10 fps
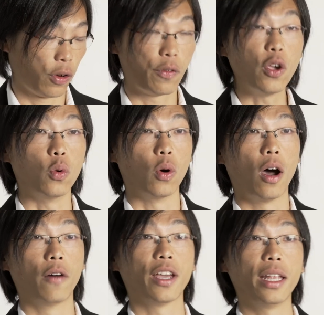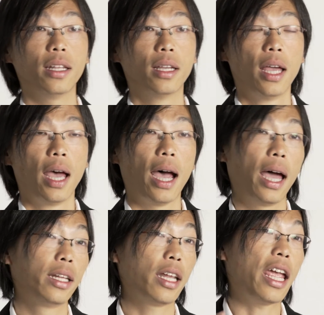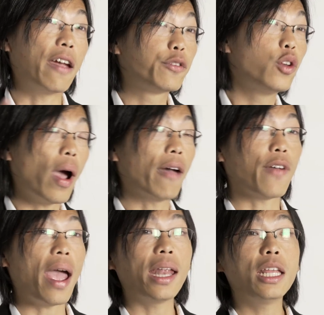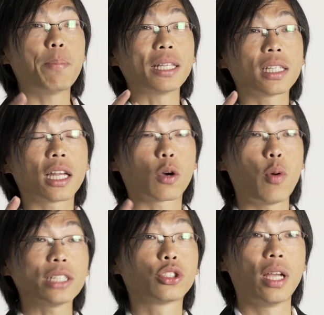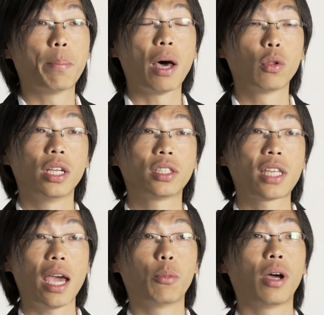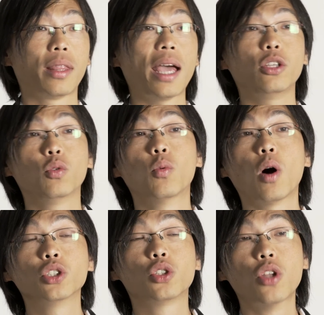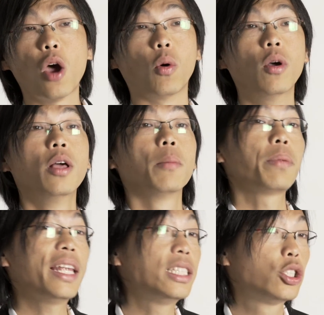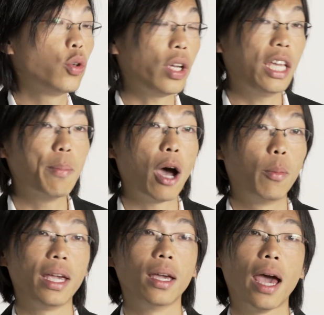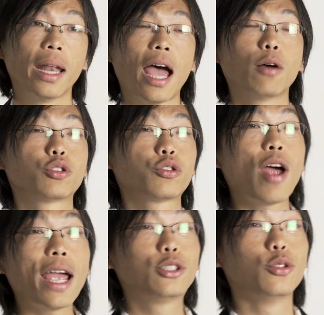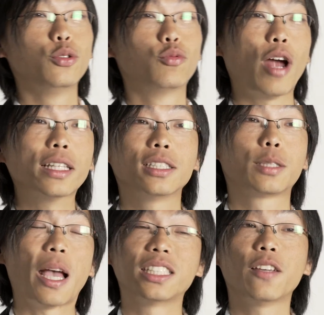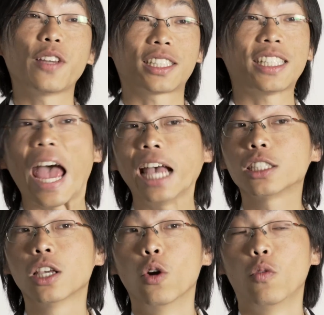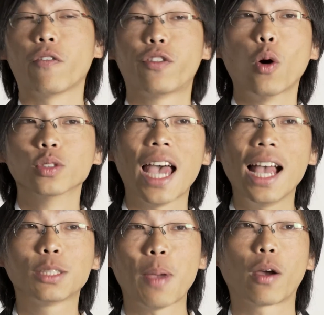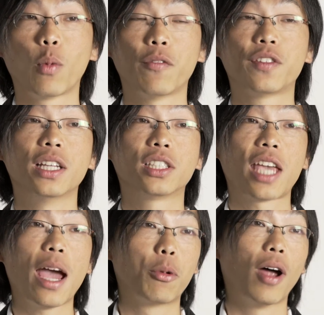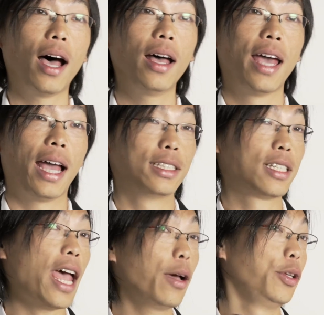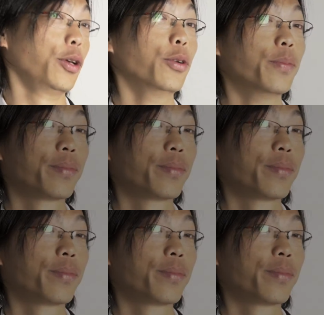review of it. And if you have any particular question about this camera that you want to know, please do email me, and I'll try to run specific tests with those aspects with this camera and tell you.